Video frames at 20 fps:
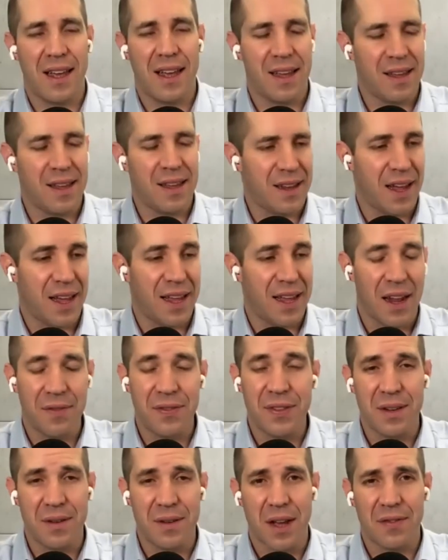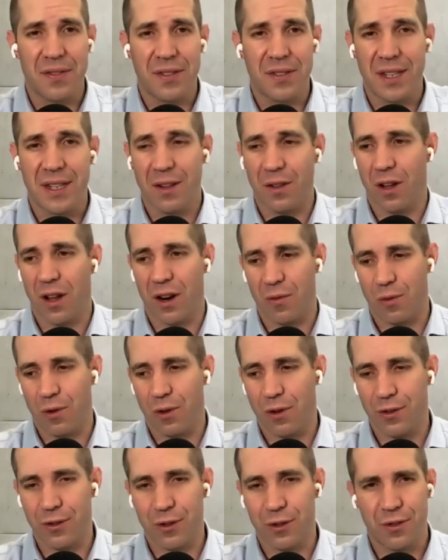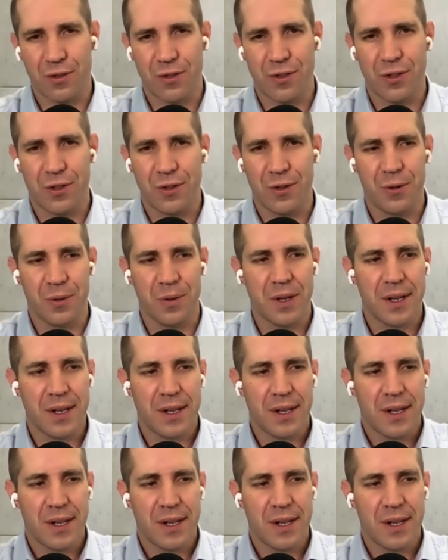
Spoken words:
And I've seen a lot of realtors who,